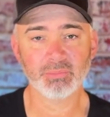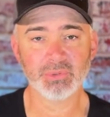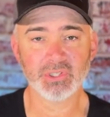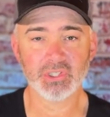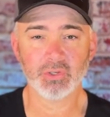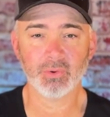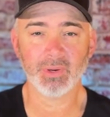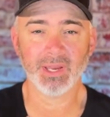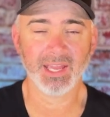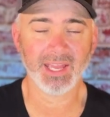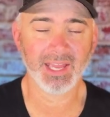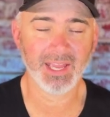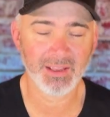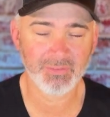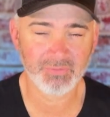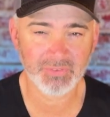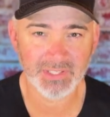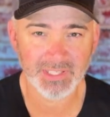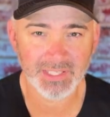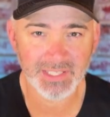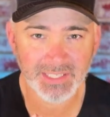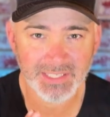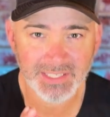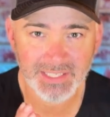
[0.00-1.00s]
but you have
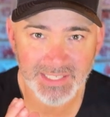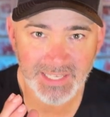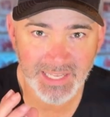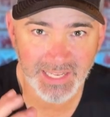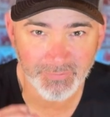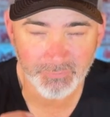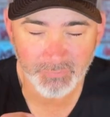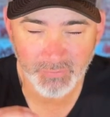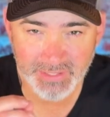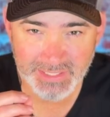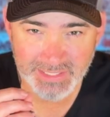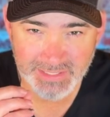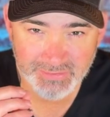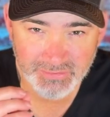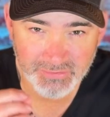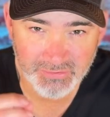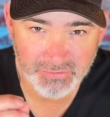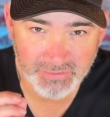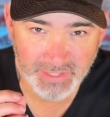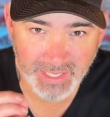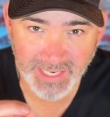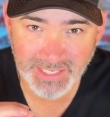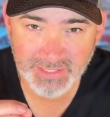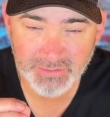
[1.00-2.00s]
to hit it at the
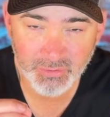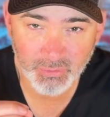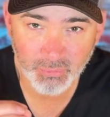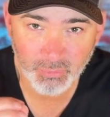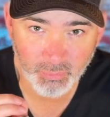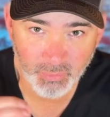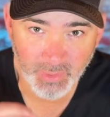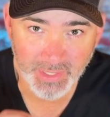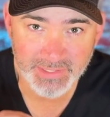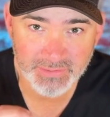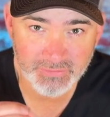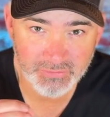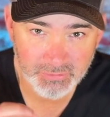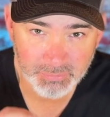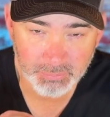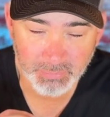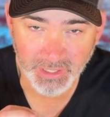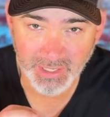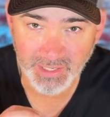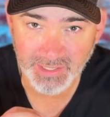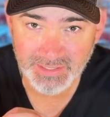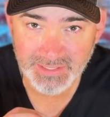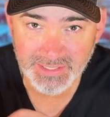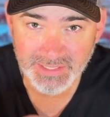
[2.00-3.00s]
exact right
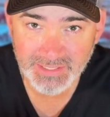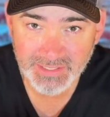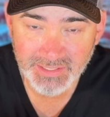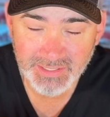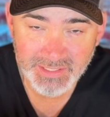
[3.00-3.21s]
spot